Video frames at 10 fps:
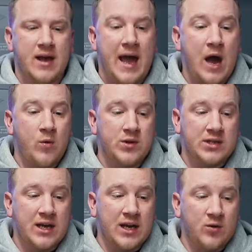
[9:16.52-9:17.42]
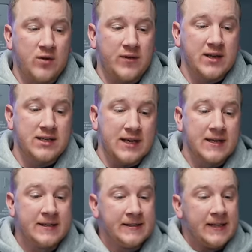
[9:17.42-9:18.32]
How is that going to affect it?
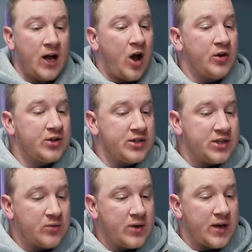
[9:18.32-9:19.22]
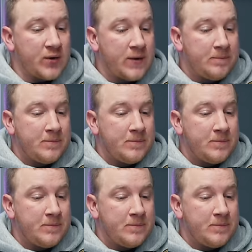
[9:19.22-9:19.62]
I honestly don't know.